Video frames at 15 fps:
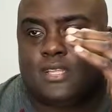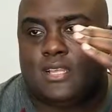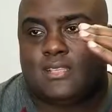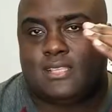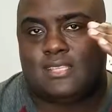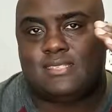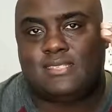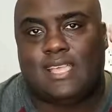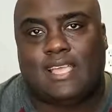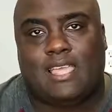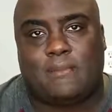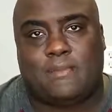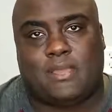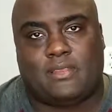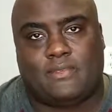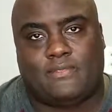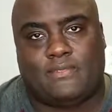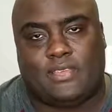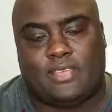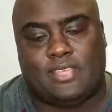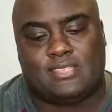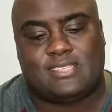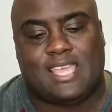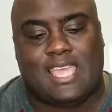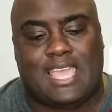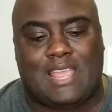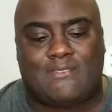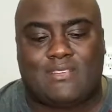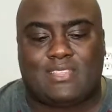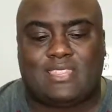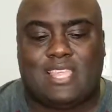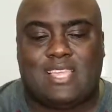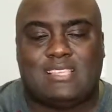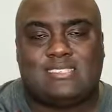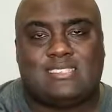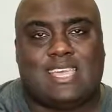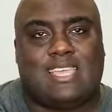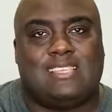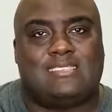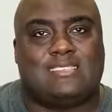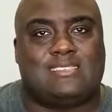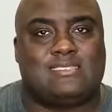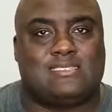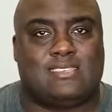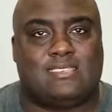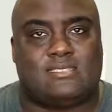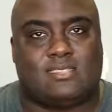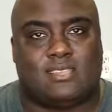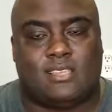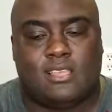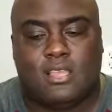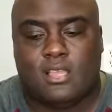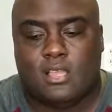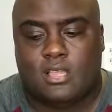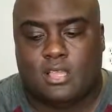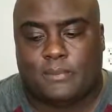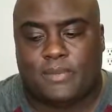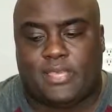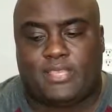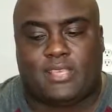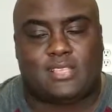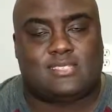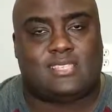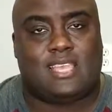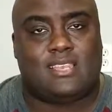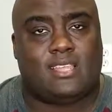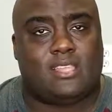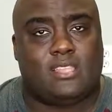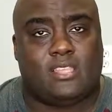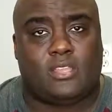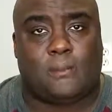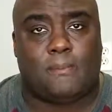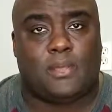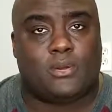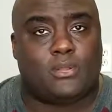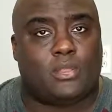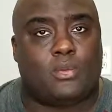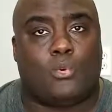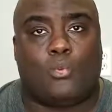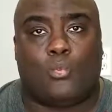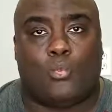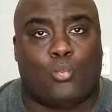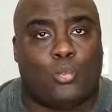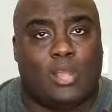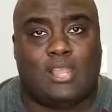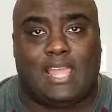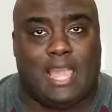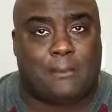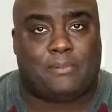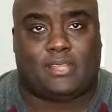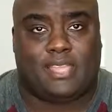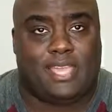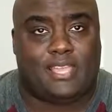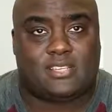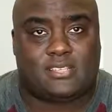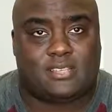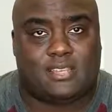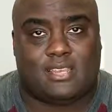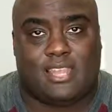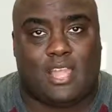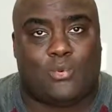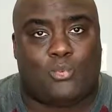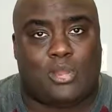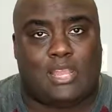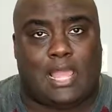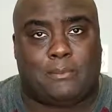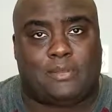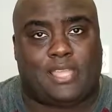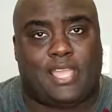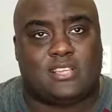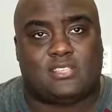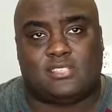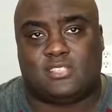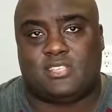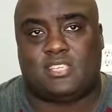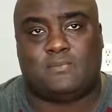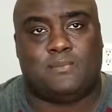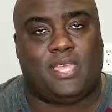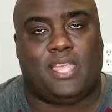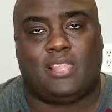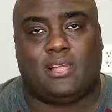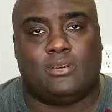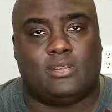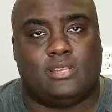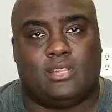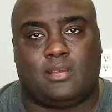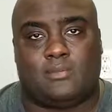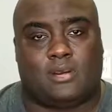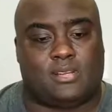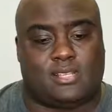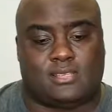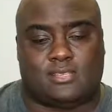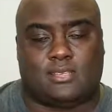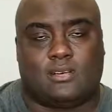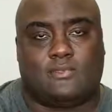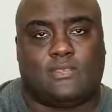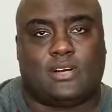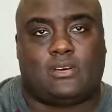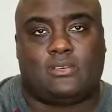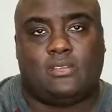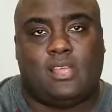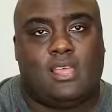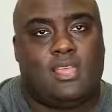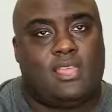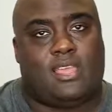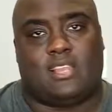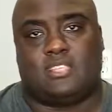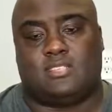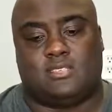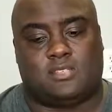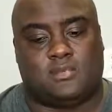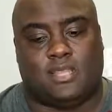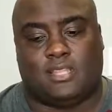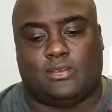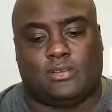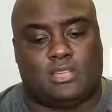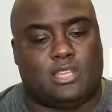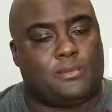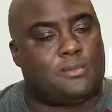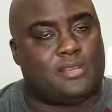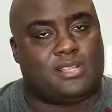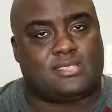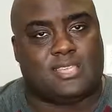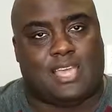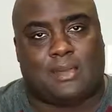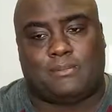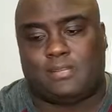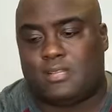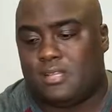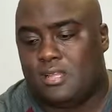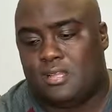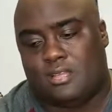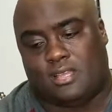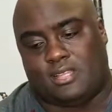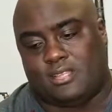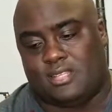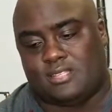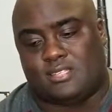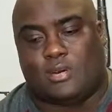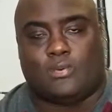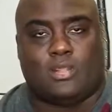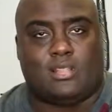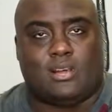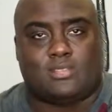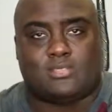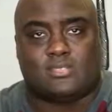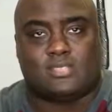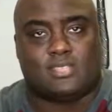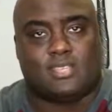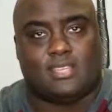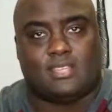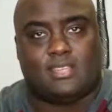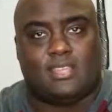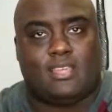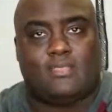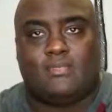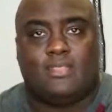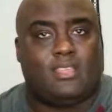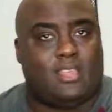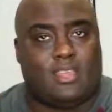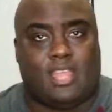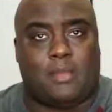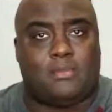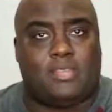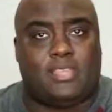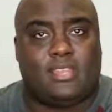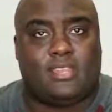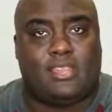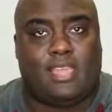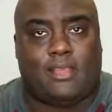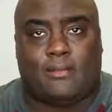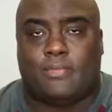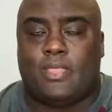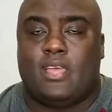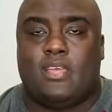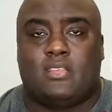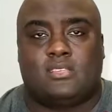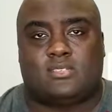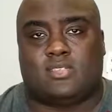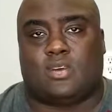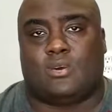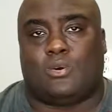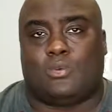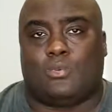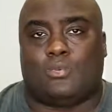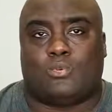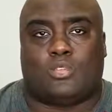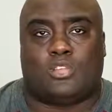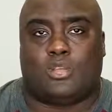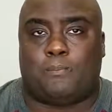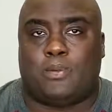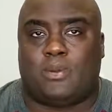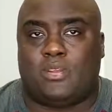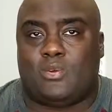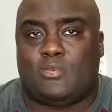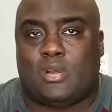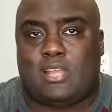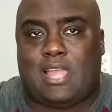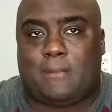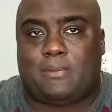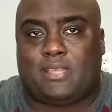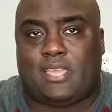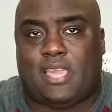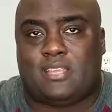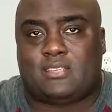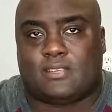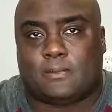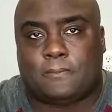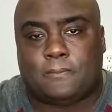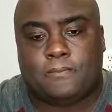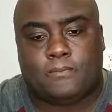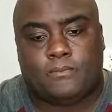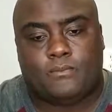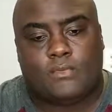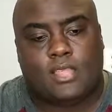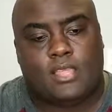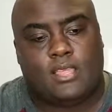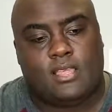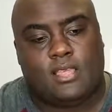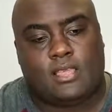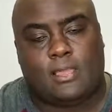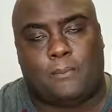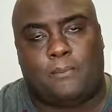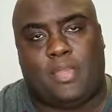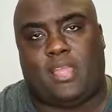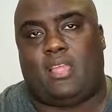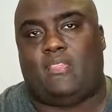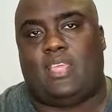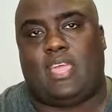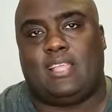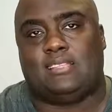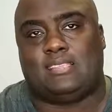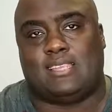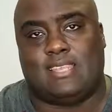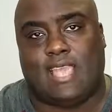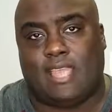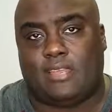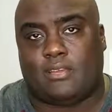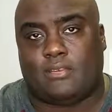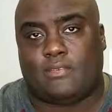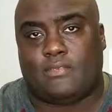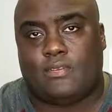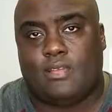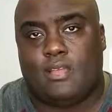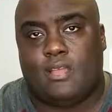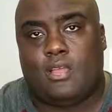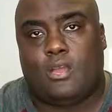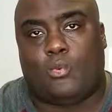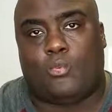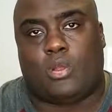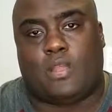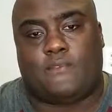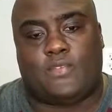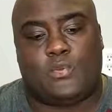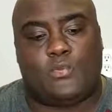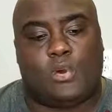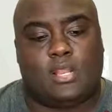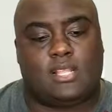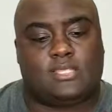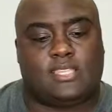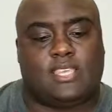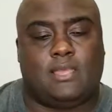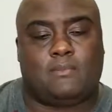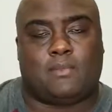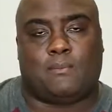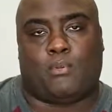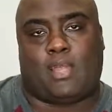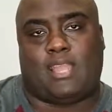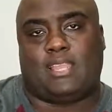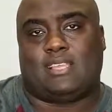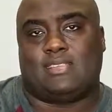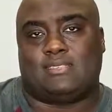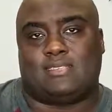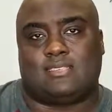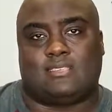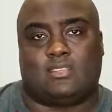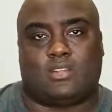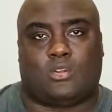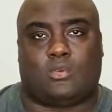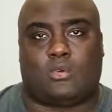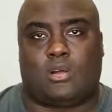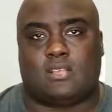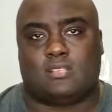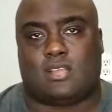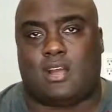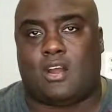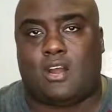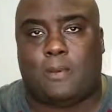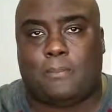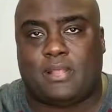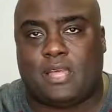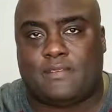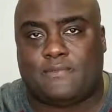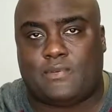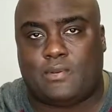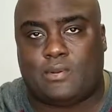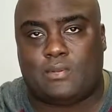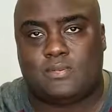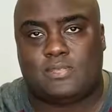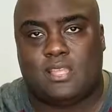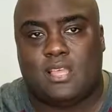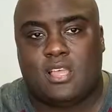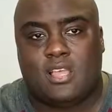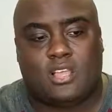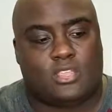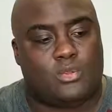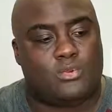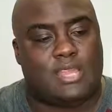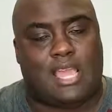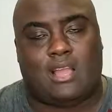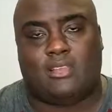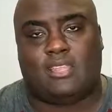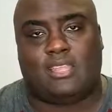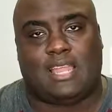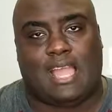The second benefit is that everything stays consistent, because technically you're building one application, and that one application is just being loaded up on a cell phone, and it's just being loaded up on a tablet, and then someone logs onto the internet and they're able to get it there. So you're building one application. Compare that to native, where if you wanted to keep the branding consistent across all platforms, you now need an